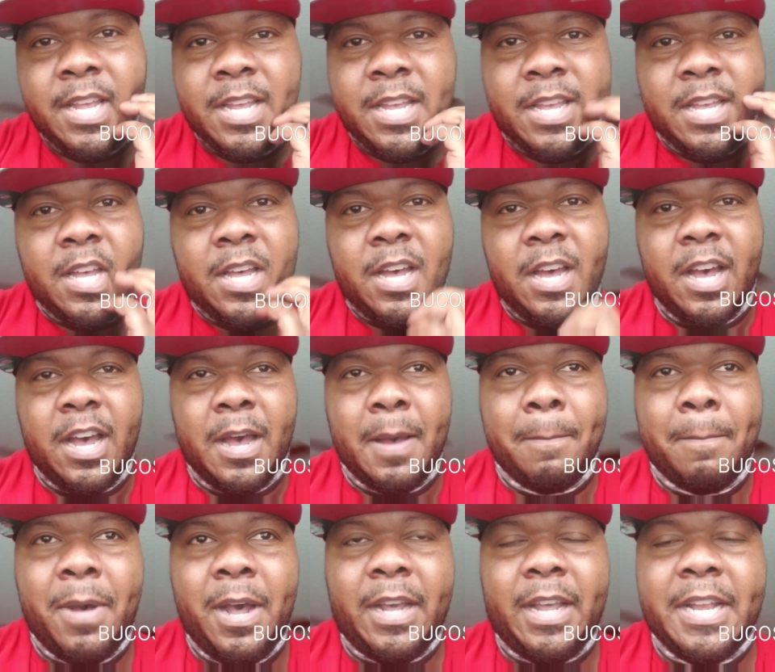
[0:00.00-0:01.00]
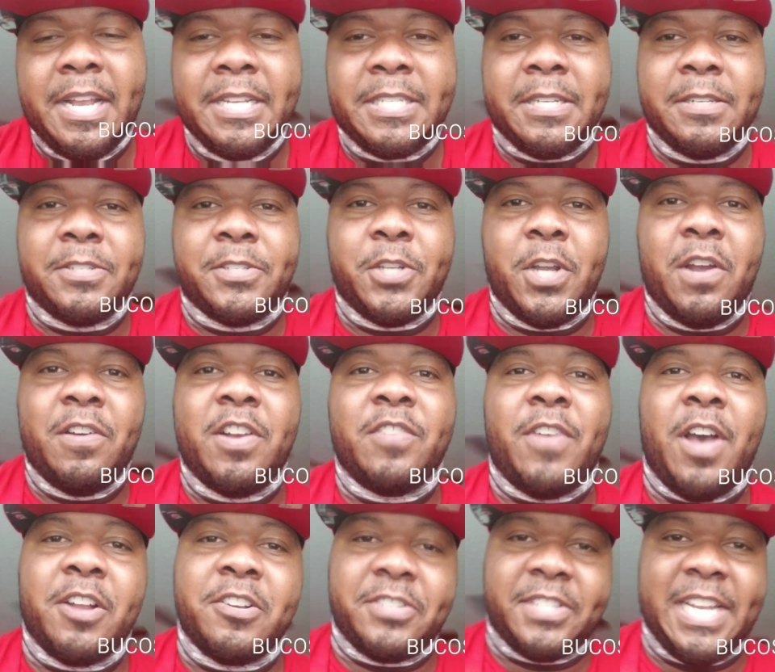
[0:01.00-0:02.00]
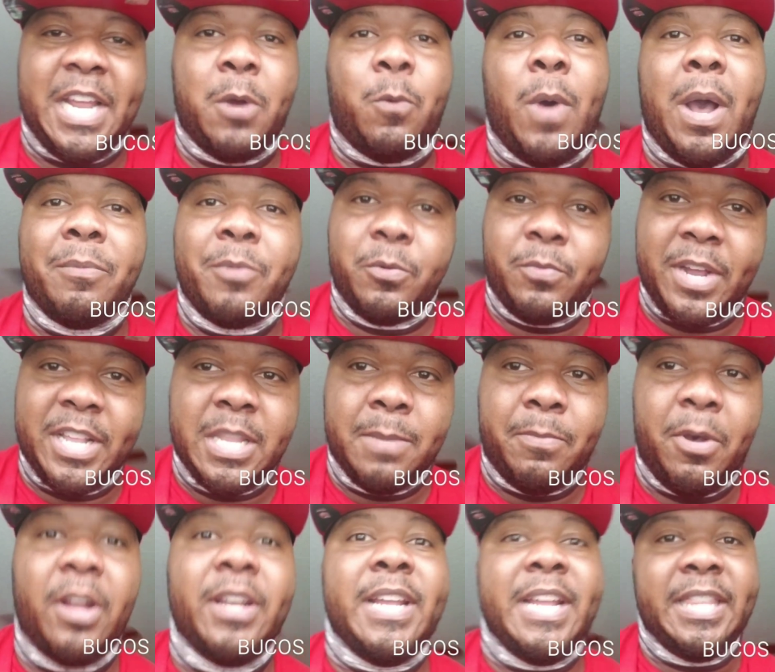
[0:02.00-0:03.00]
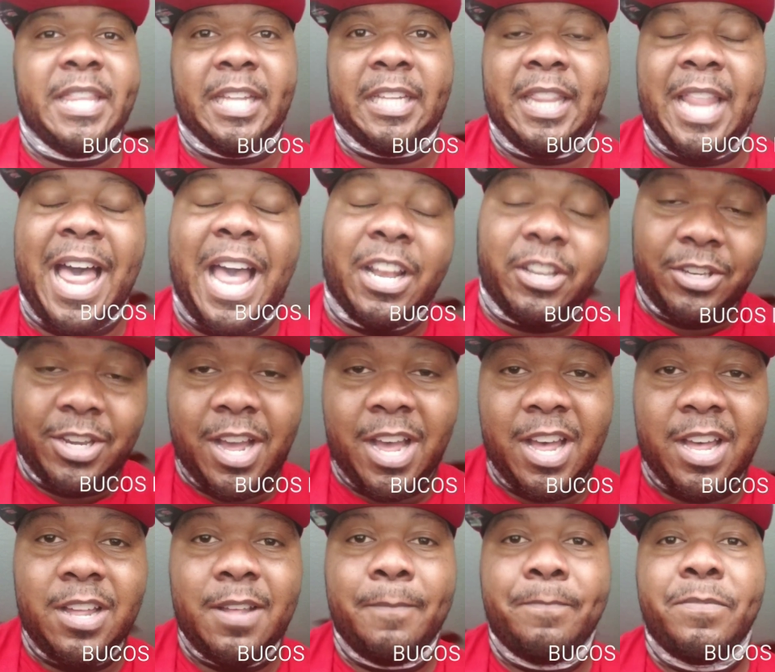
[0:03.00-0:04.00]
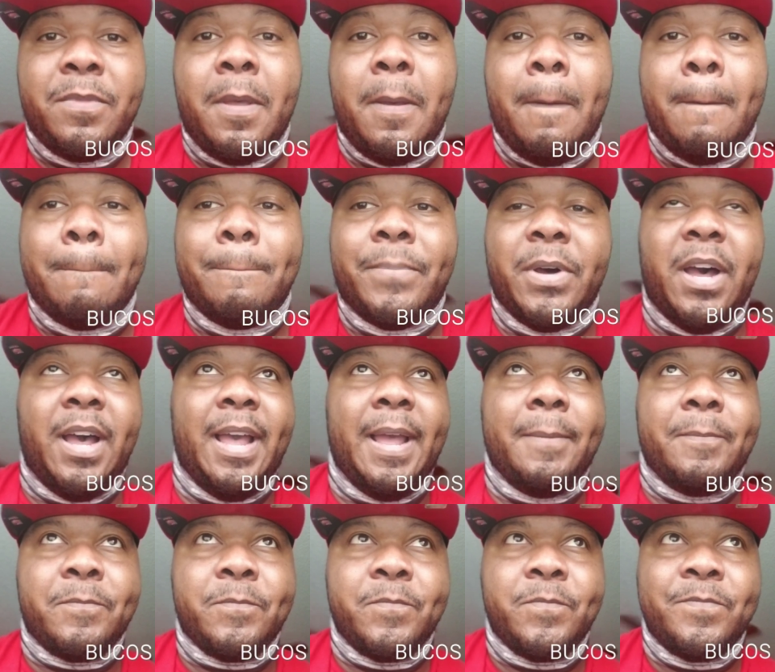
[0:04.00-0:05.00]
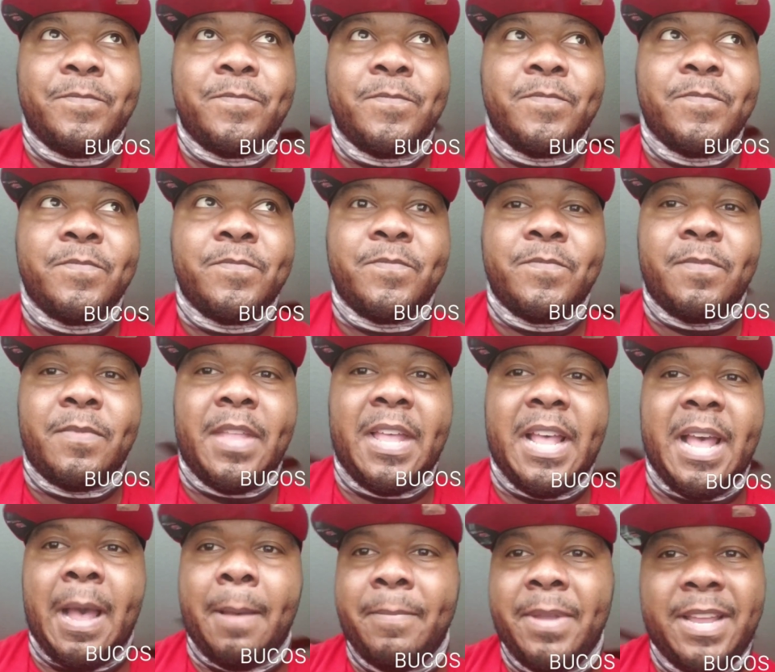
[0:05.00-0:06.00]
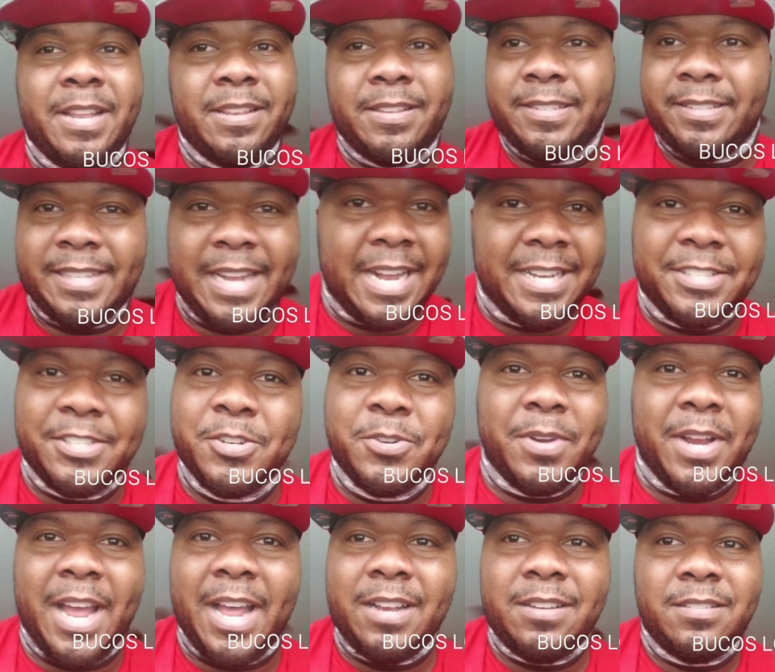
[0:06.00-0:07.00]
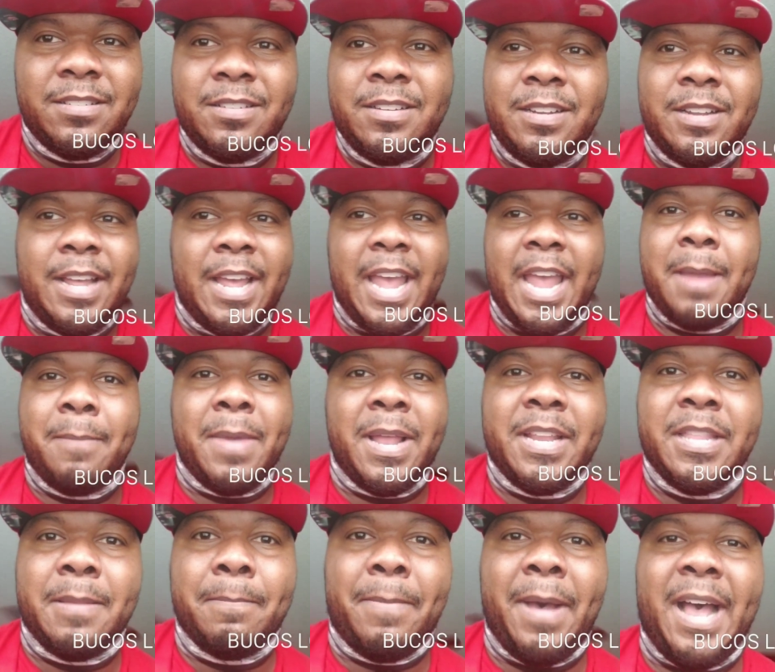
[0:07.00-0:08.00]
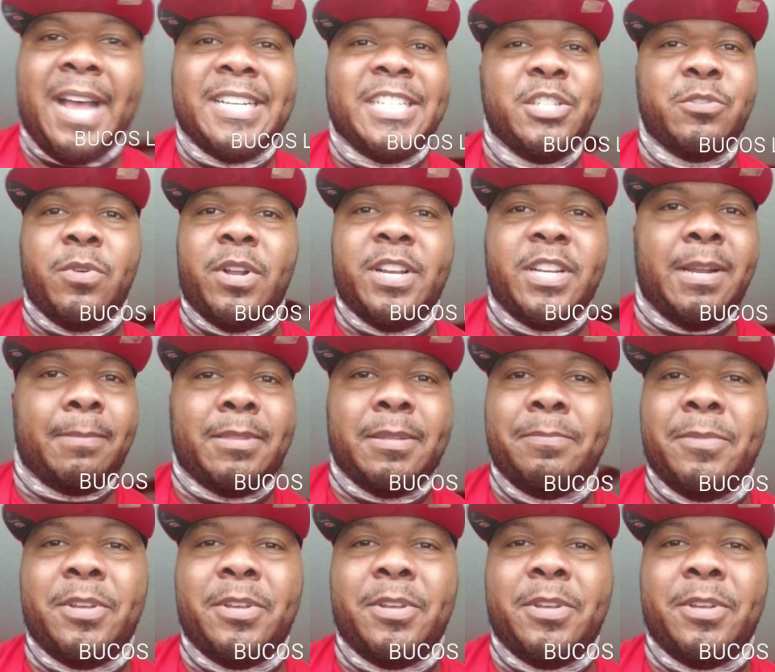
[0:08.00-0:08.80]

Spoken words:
Monk and his conservative, I understand why we ran the ball to eat the clock, duh. But, I mean, Saints knew that. 8 men in the box, you're running up the middle,